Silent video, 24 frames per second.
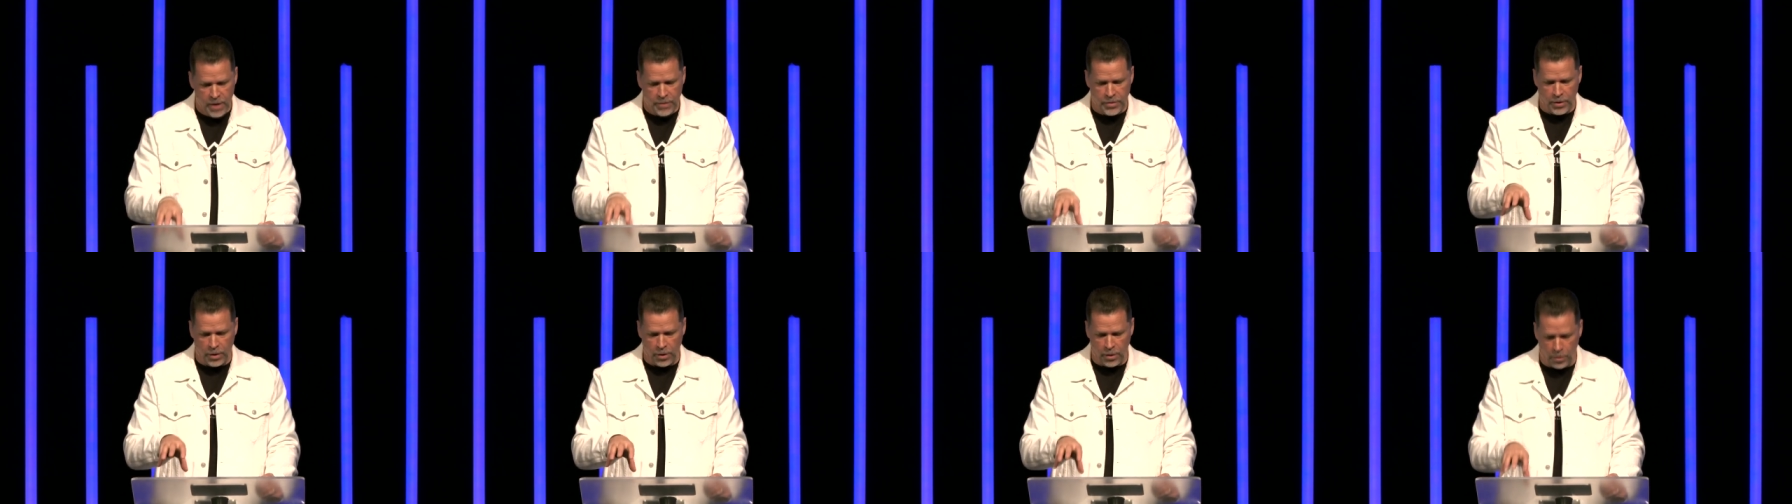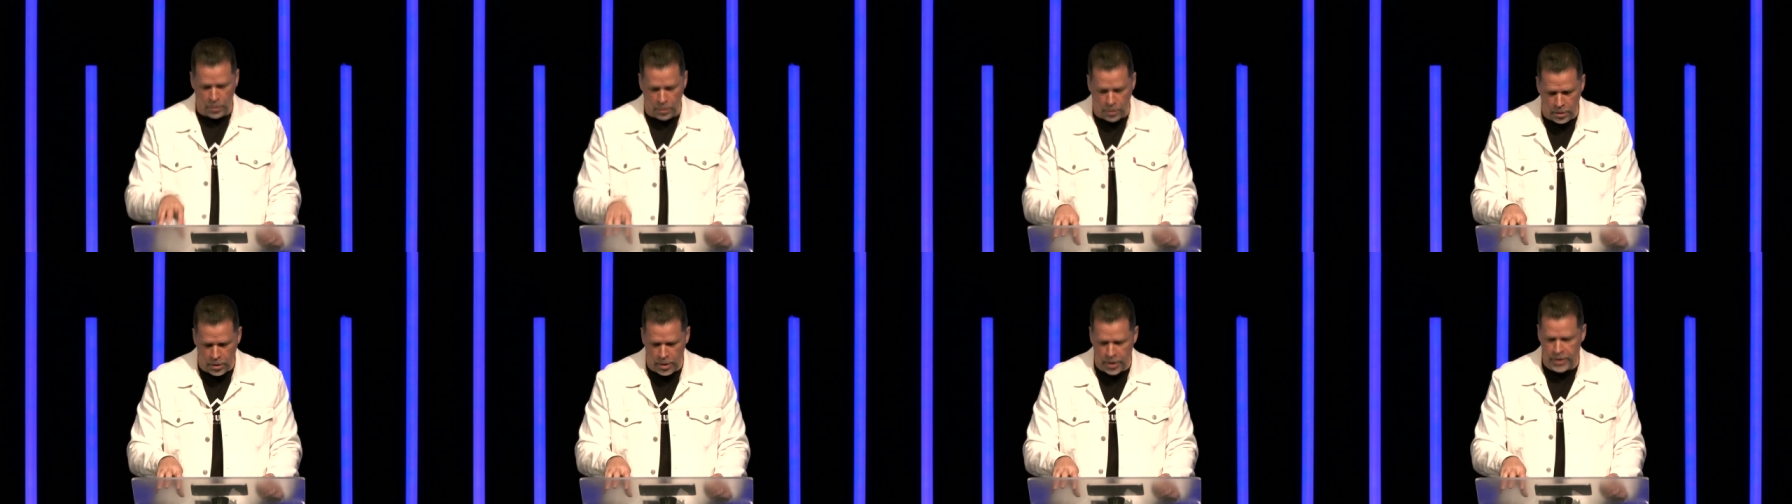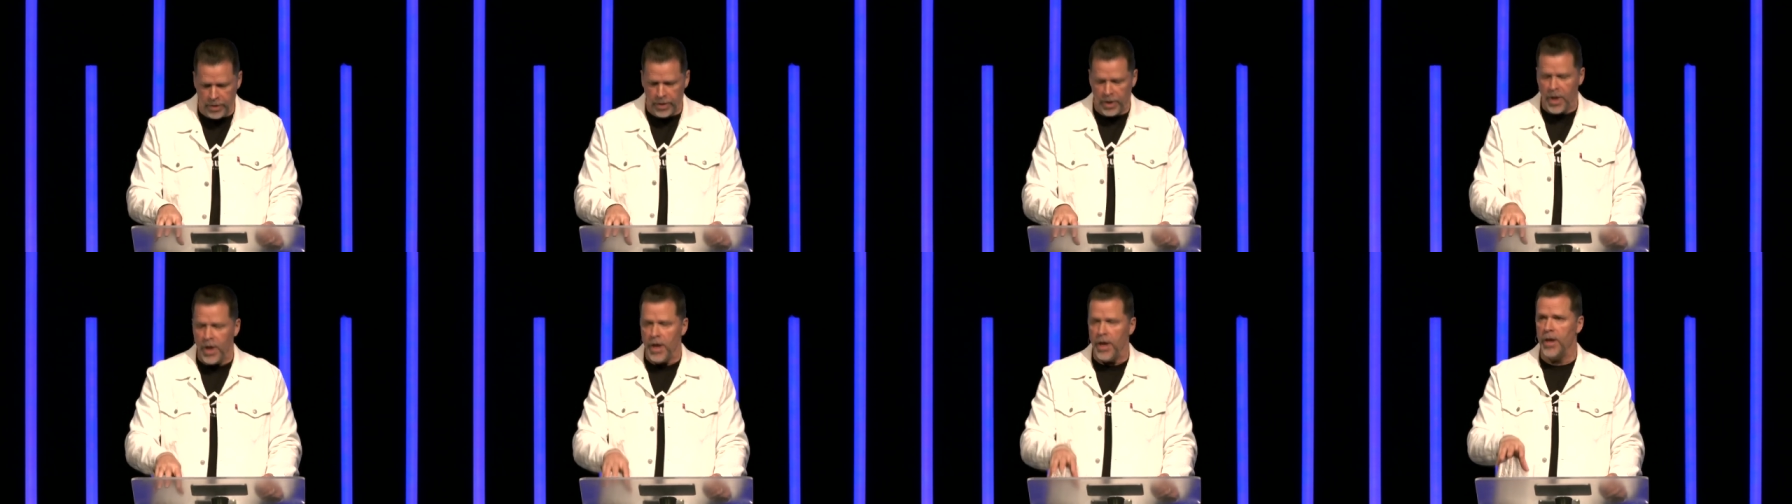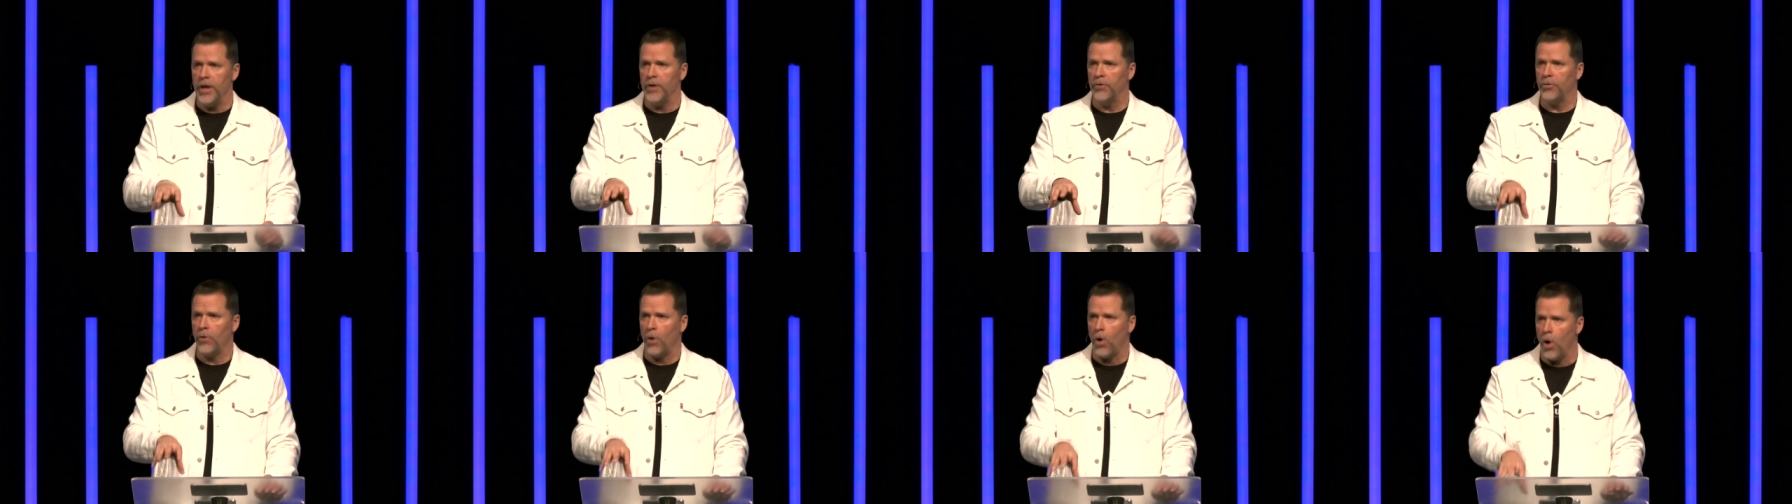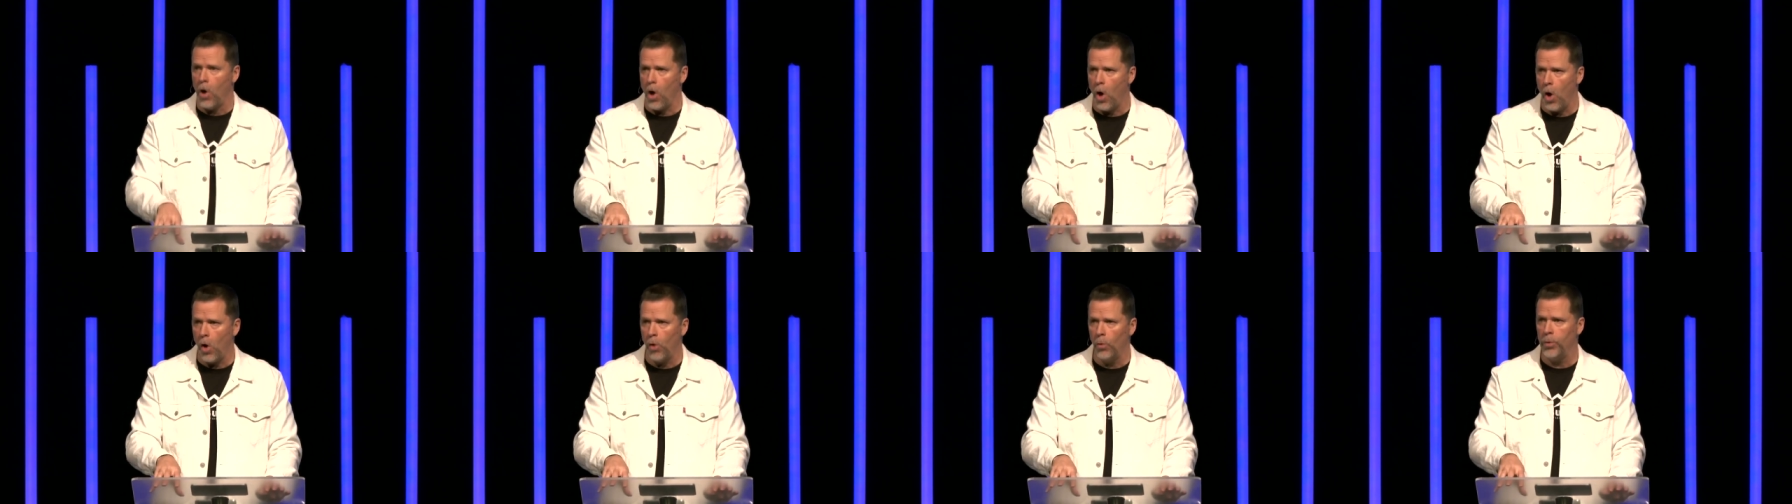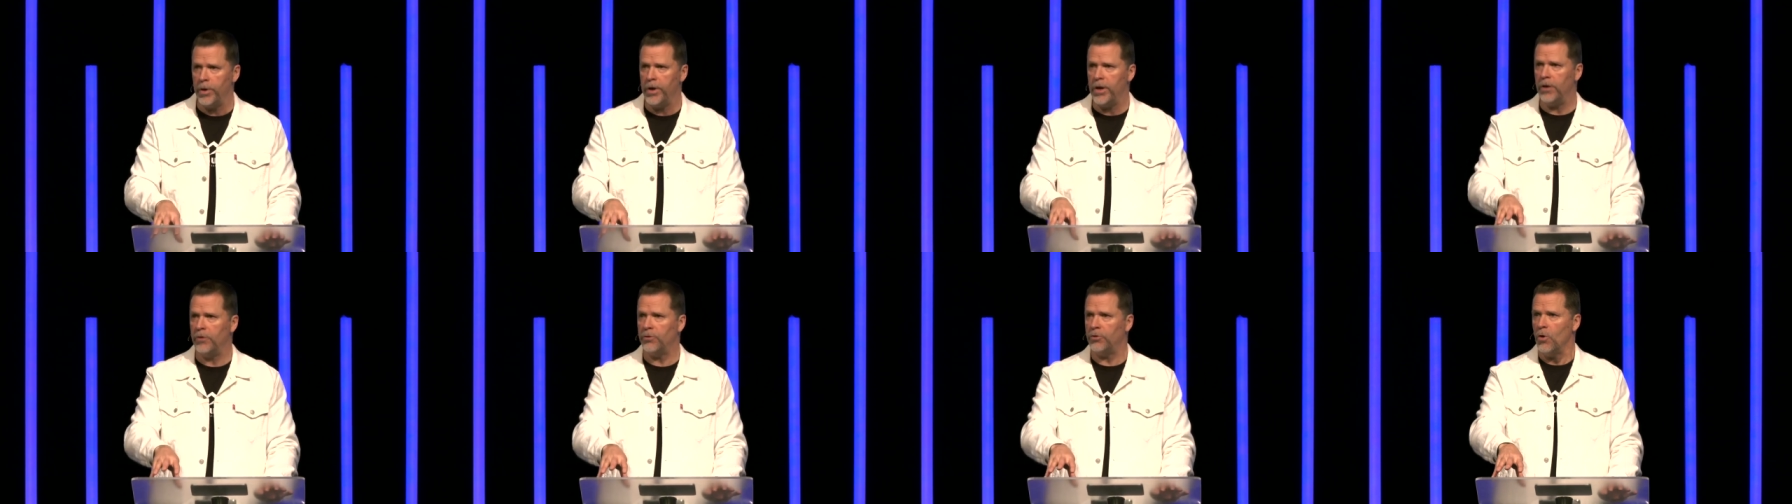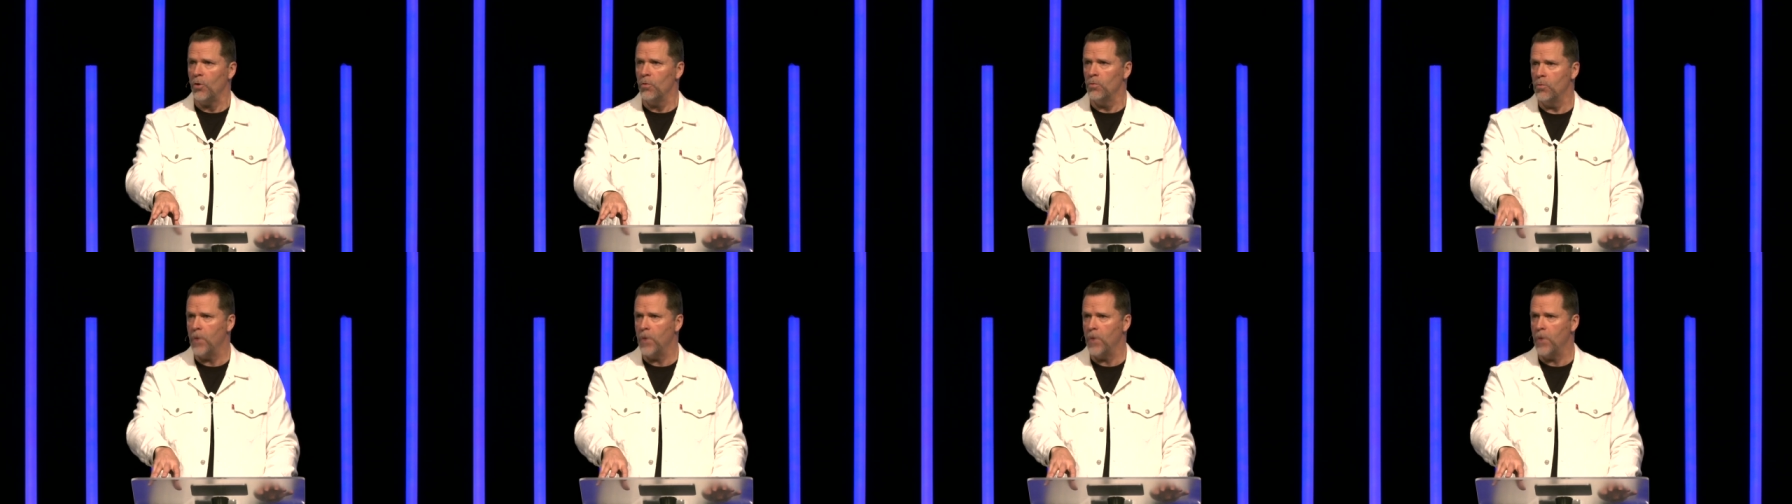The Lord is always